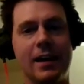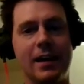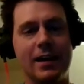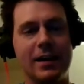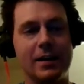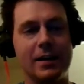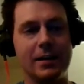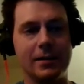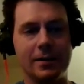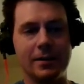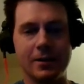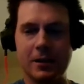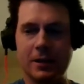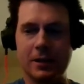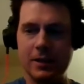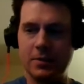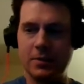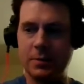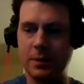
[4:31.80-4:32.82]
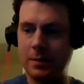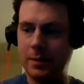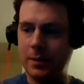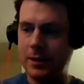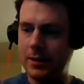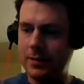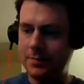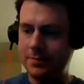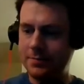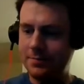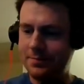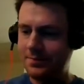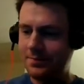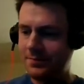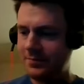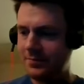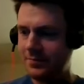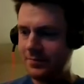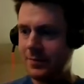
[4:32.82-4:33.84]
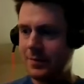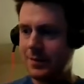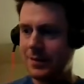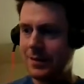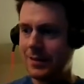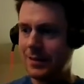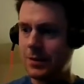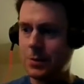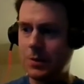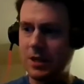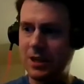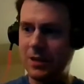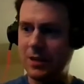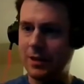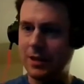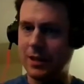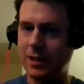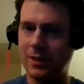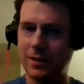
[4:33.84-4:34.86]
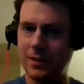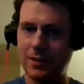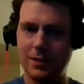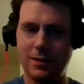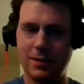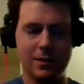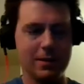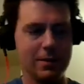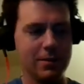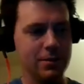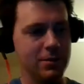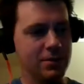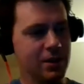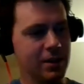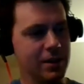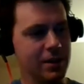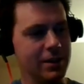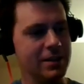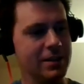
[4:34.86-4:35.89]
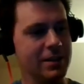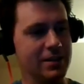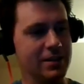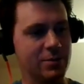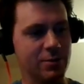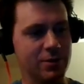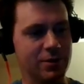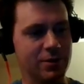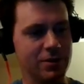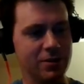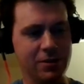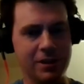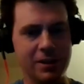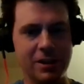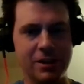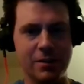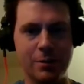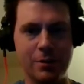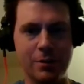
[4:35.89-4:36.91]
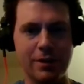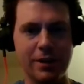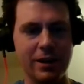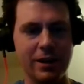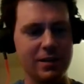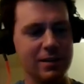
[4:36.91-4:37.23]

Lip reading: Killer Klowns, baby. And so tell me, let's get into this. What did you think of the movie?